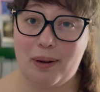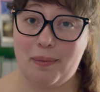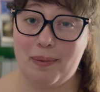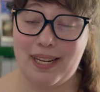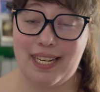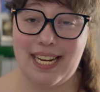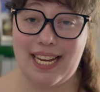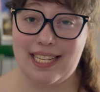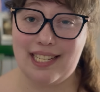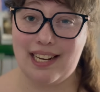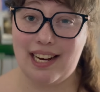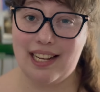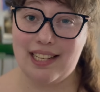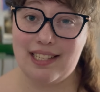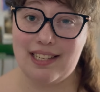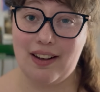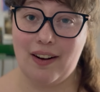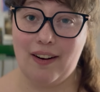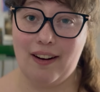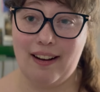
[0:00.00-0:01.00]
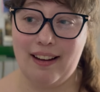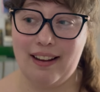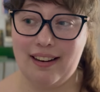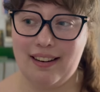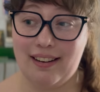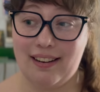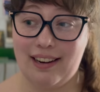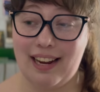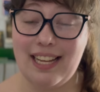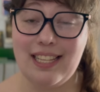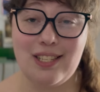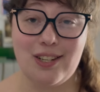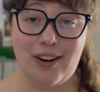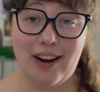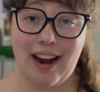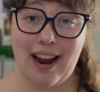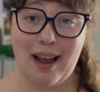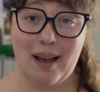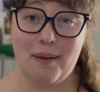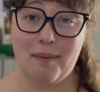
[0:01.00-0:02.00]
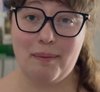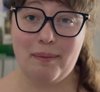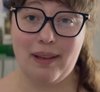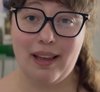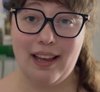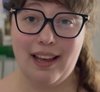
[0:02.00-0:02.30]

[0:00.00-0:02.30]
my test knits on Instagram,